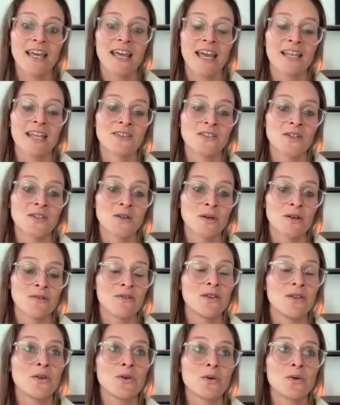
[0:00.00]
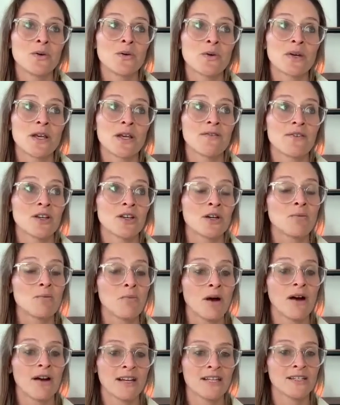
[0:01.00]
And so if your
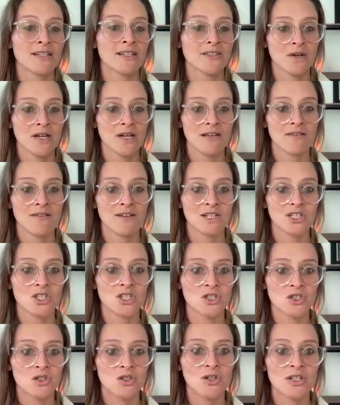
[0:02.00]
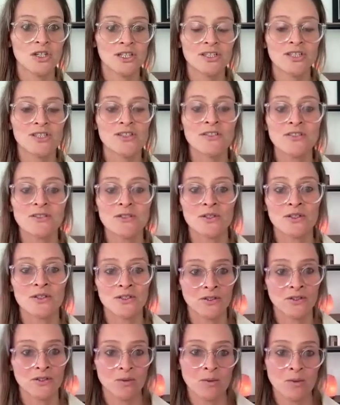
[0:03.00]
body is craving sugars or
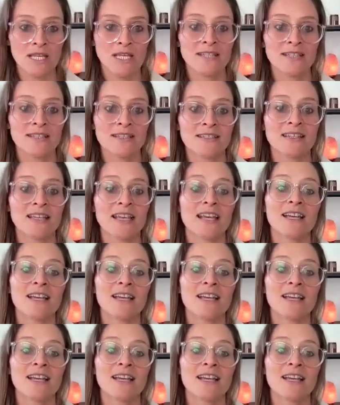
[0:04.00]
sweets,